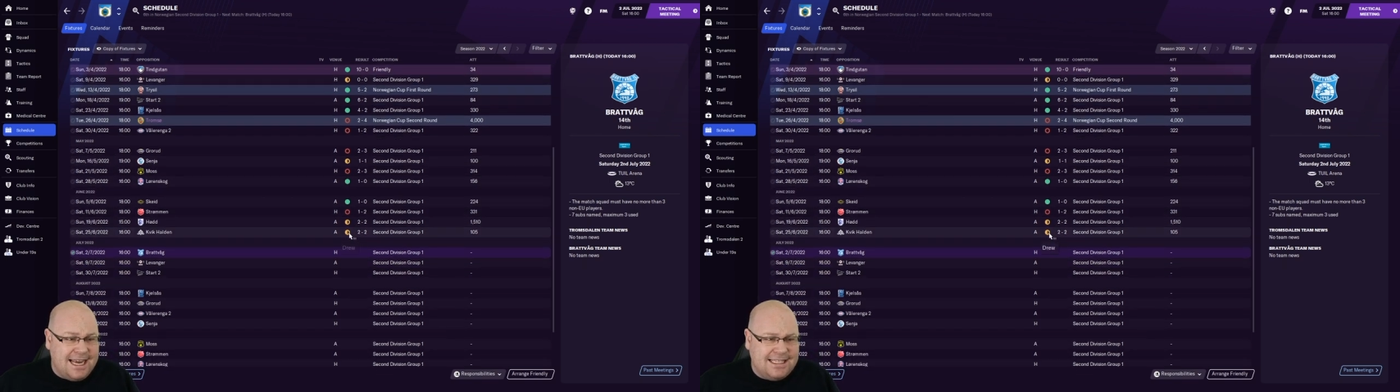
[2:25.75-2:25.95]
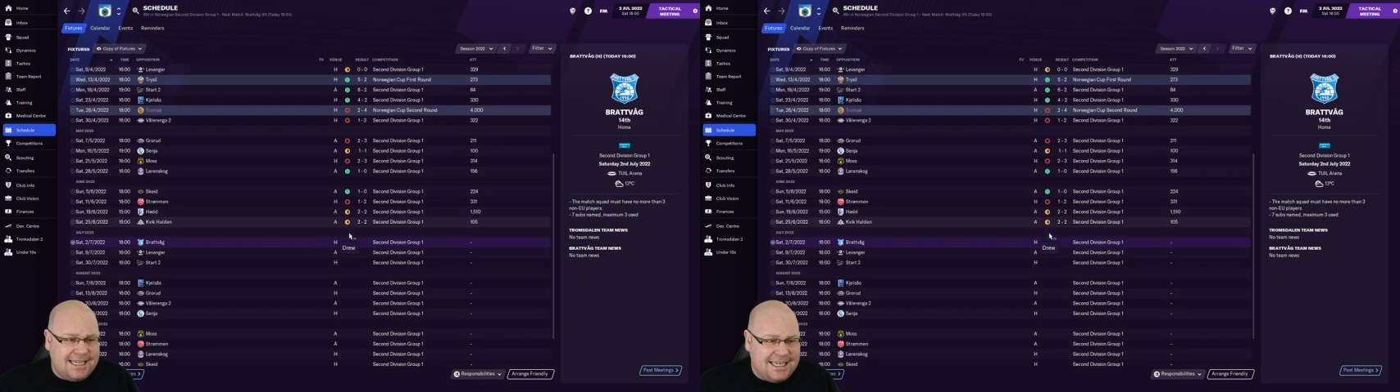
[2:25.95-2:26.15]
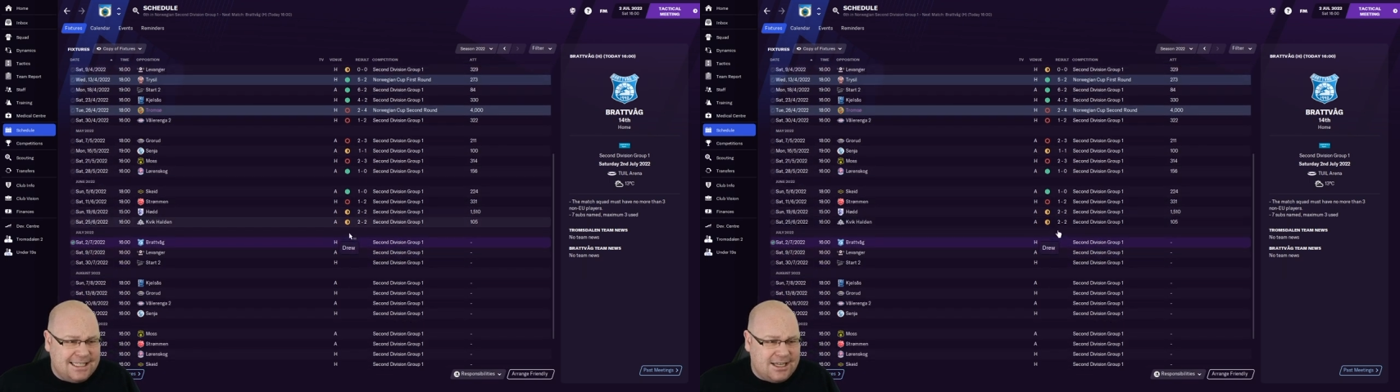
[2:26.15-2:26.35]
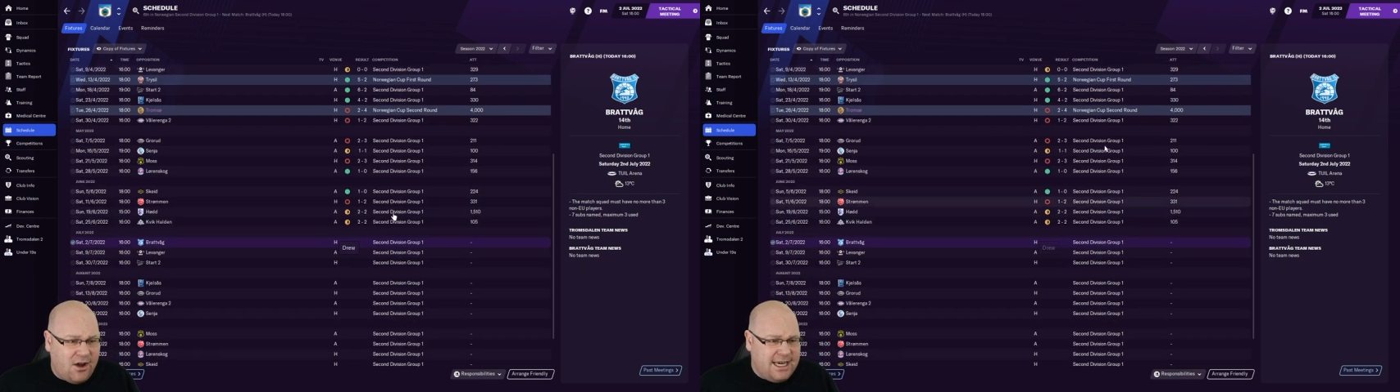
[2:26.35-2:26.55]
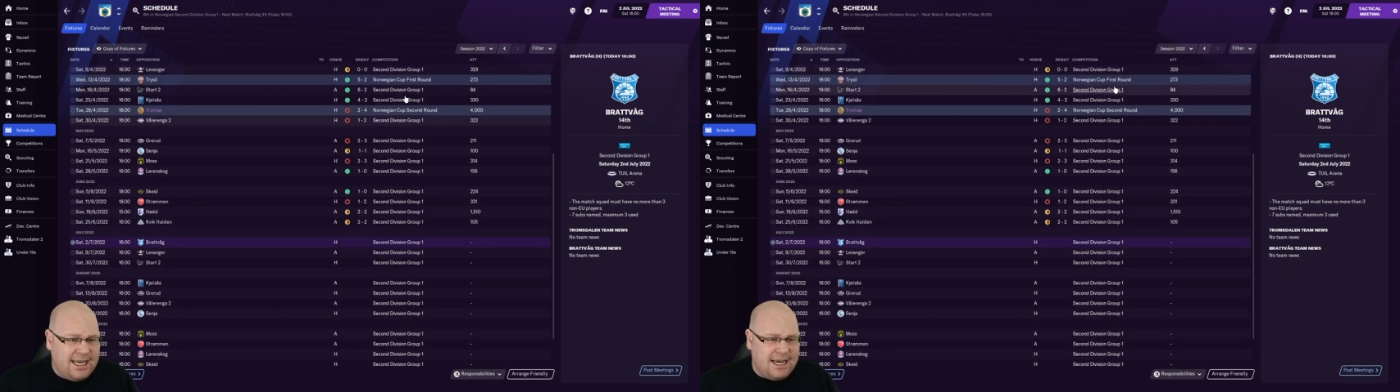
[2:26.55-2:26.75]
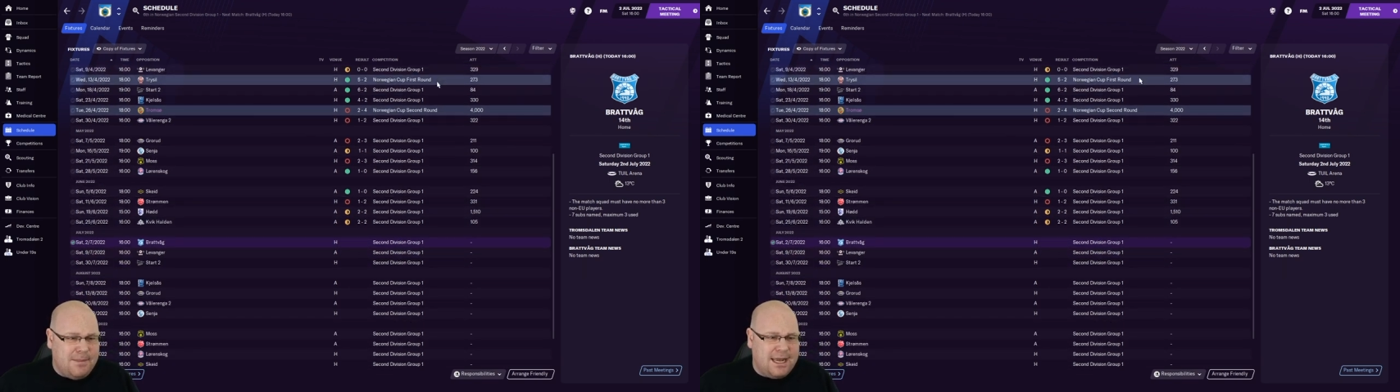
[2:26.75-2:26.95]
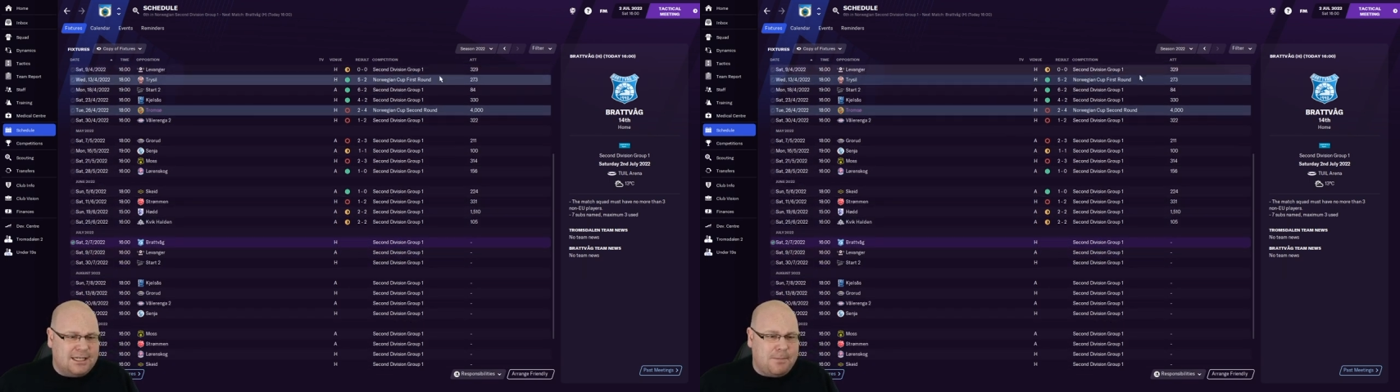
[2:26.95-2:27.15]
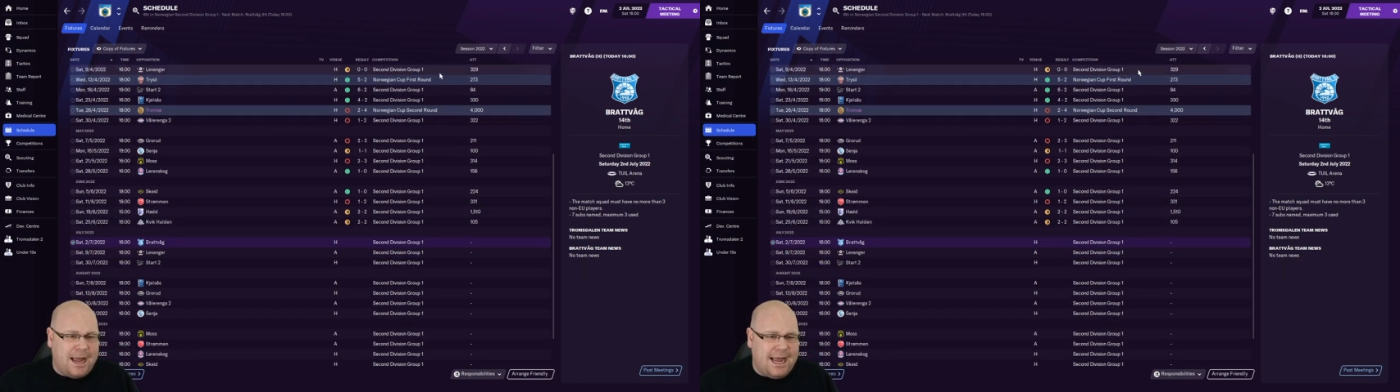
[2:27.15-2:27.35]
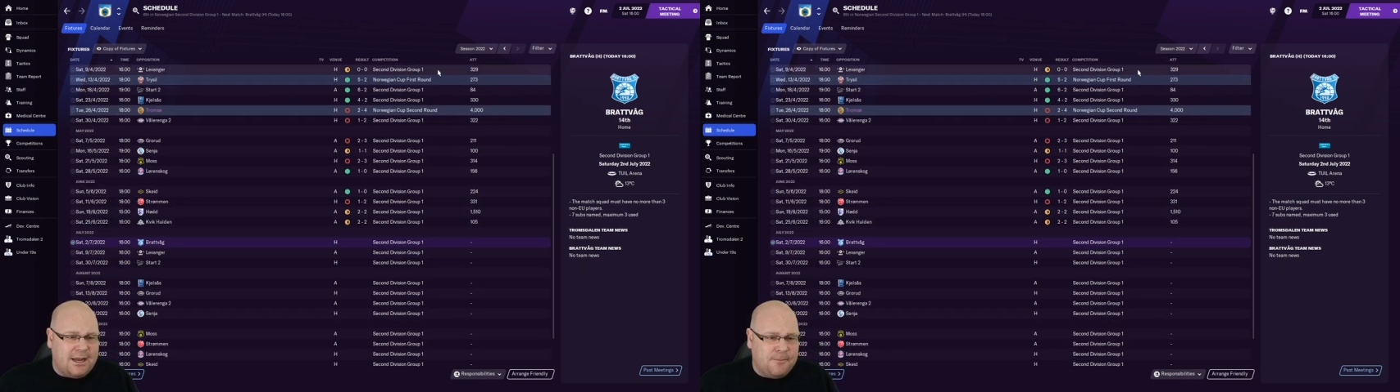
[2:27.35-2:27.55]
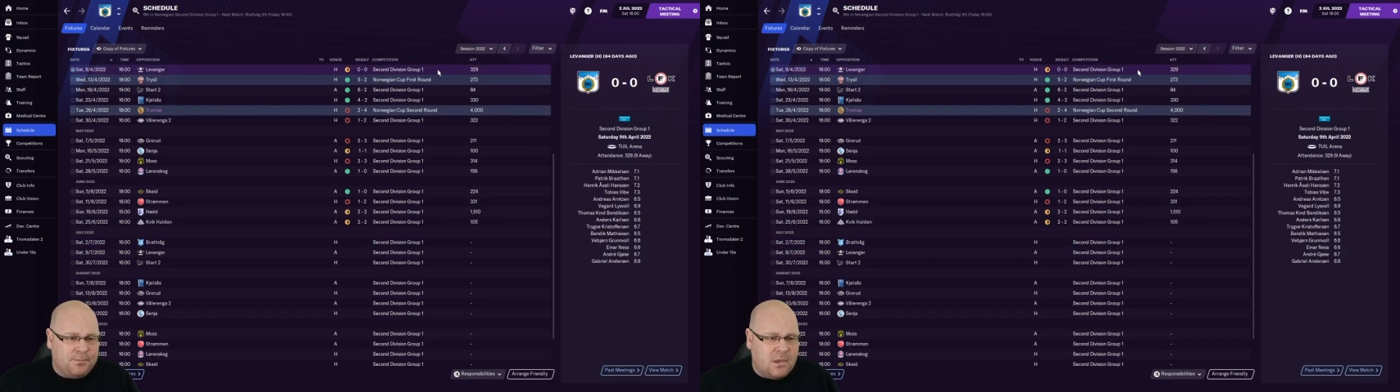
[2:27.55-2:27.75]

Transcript: It's a decidedly mixed bag.